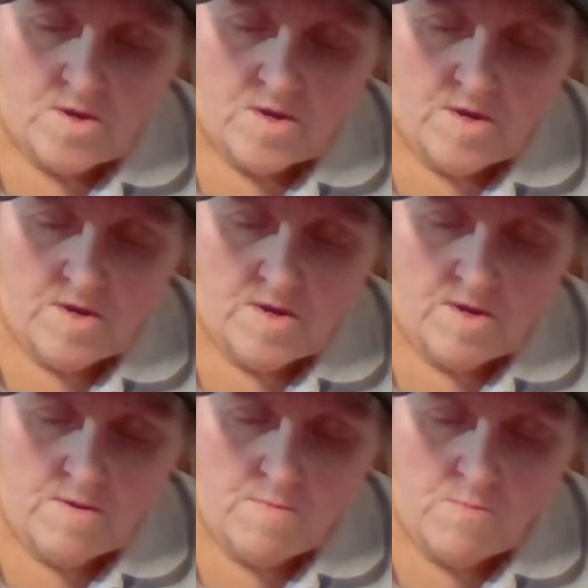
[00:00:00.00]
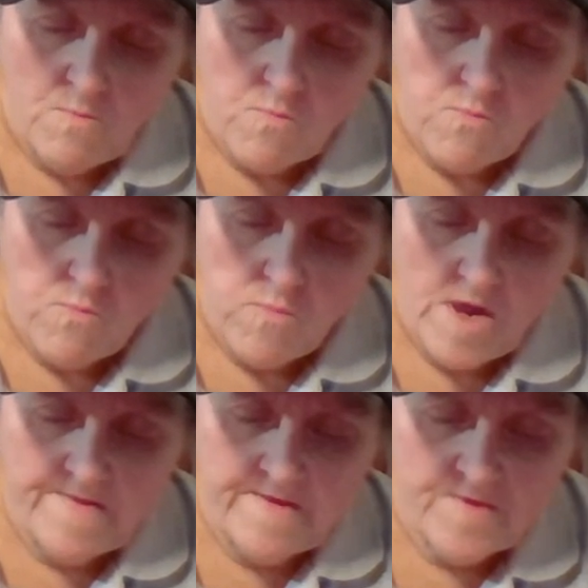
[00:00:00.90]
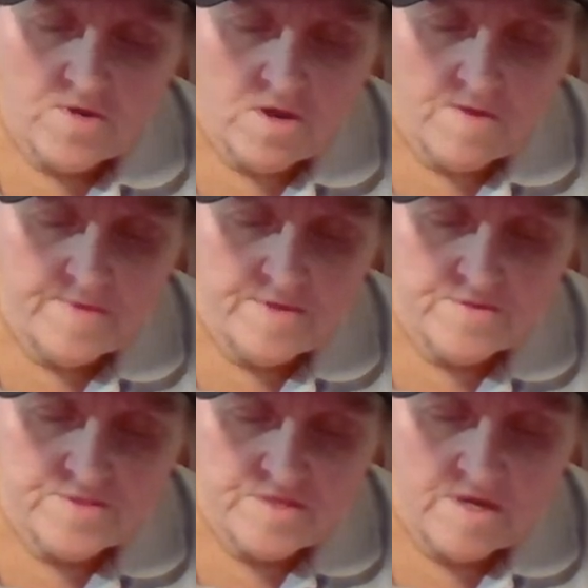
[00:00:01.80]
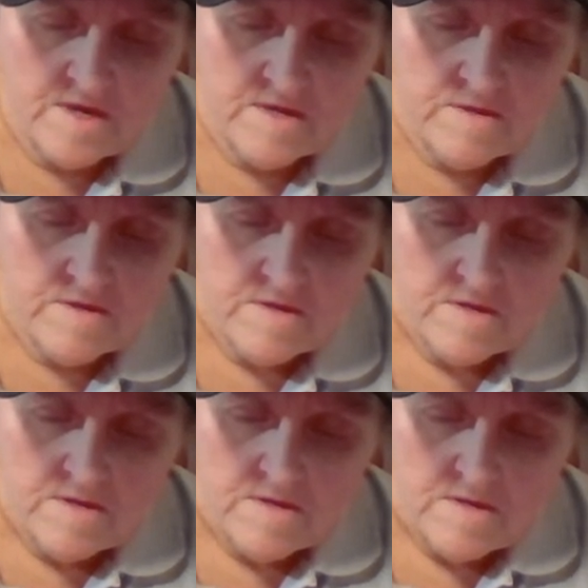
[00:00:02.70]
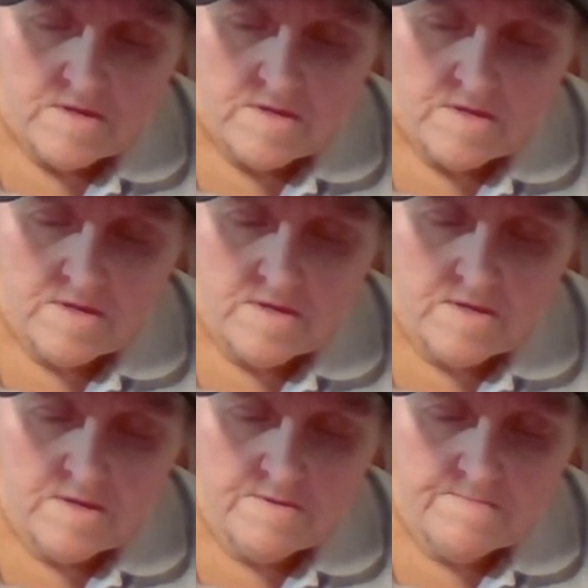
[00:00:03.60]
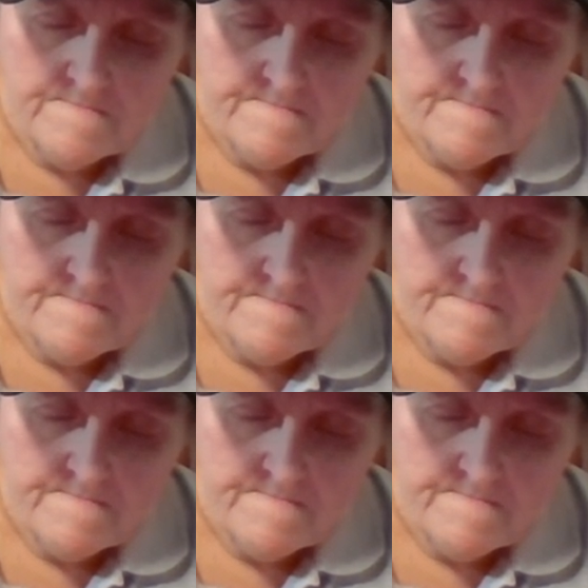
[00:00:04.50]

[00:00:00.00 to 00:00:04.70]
Um, and then the commenter said, um,